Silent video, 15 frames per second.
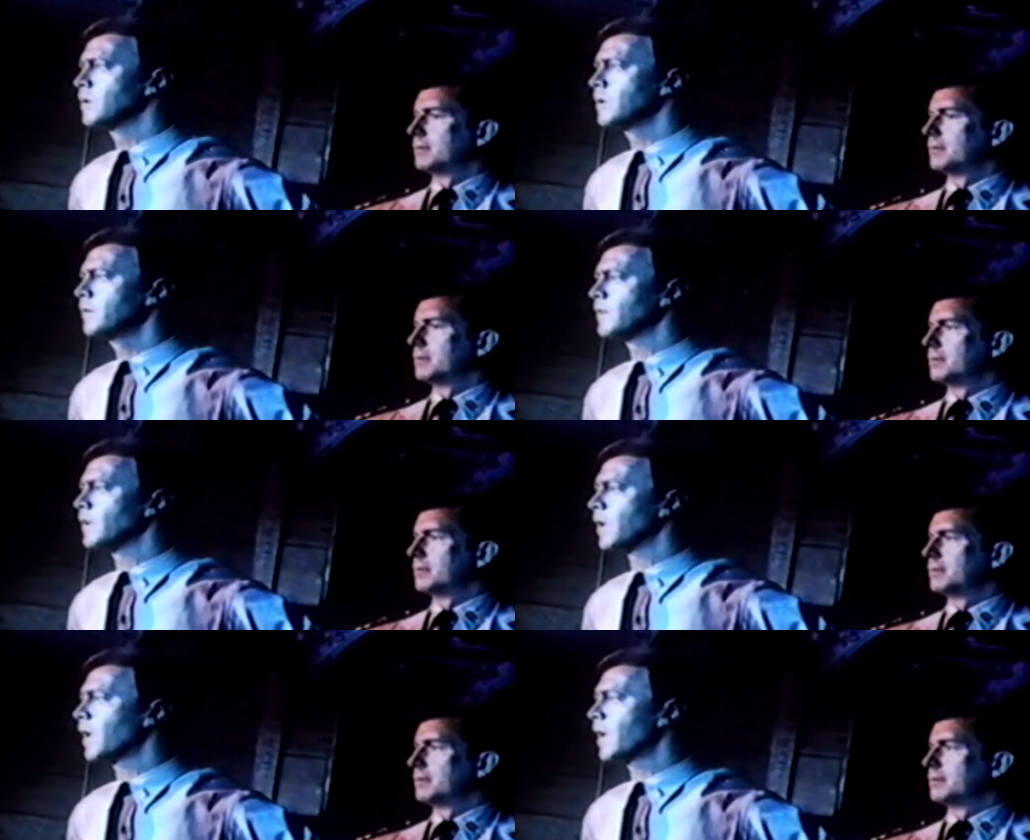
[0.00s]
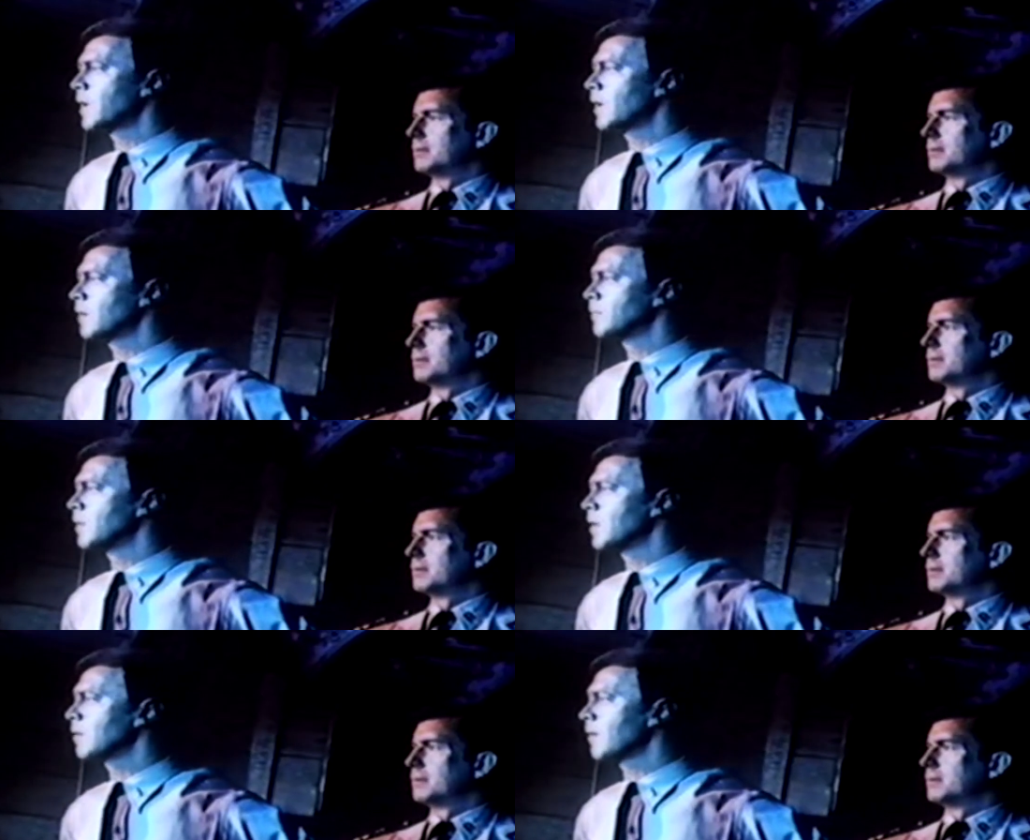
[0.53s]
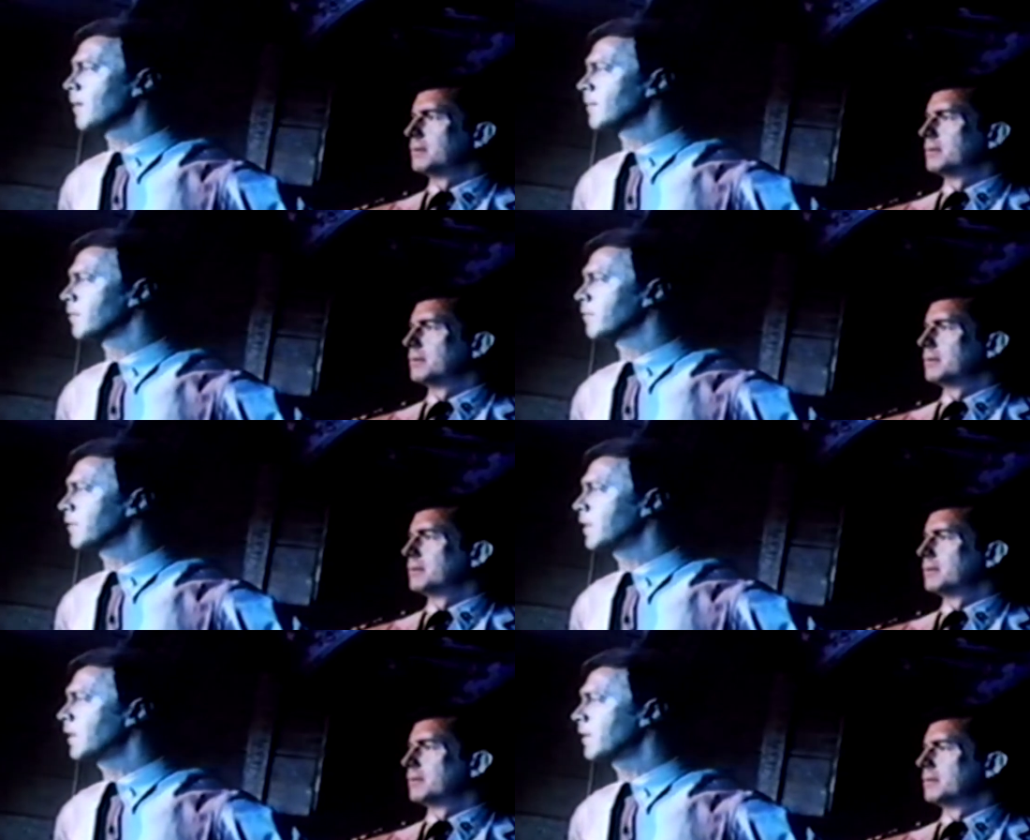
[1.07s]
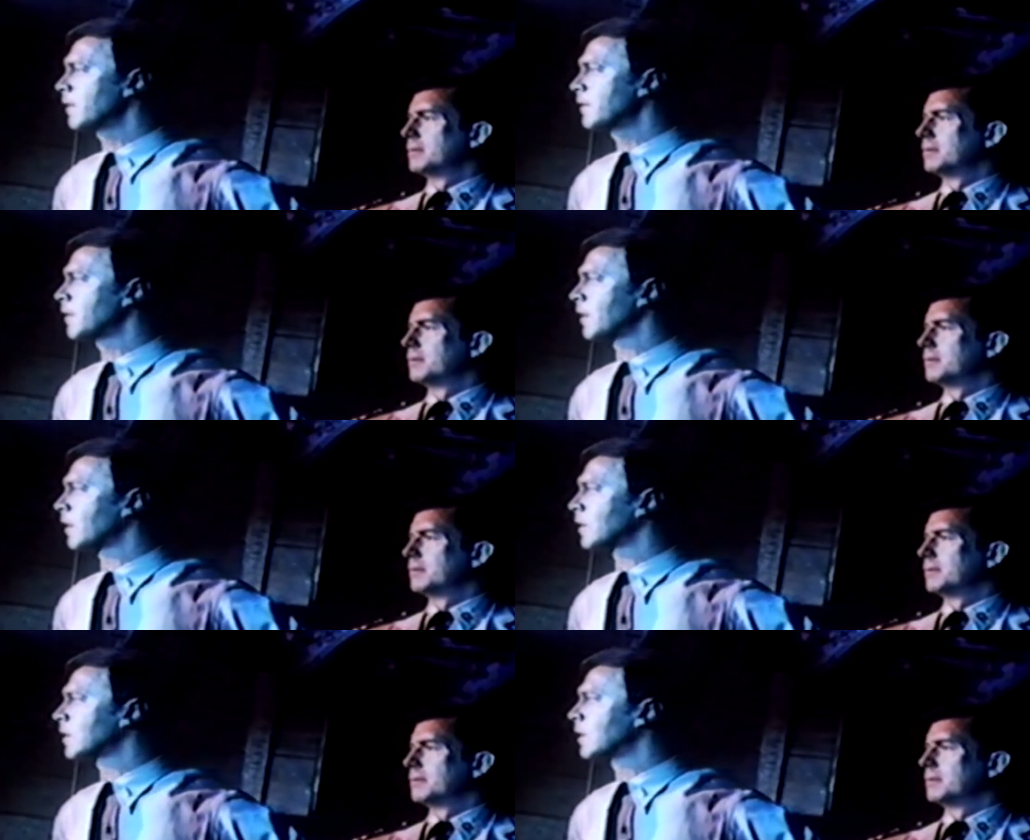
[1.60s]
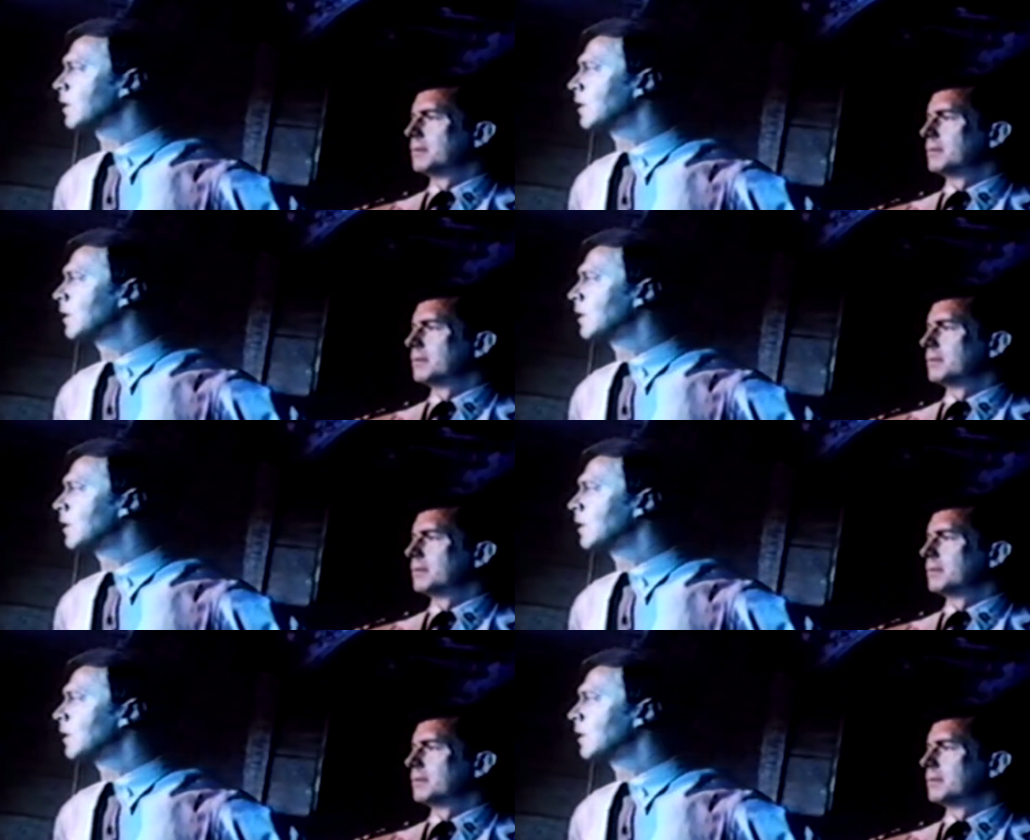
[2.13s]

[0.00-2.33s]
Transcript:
Speaker 1: Leave the light on, Mother, I'm afraid of the dark.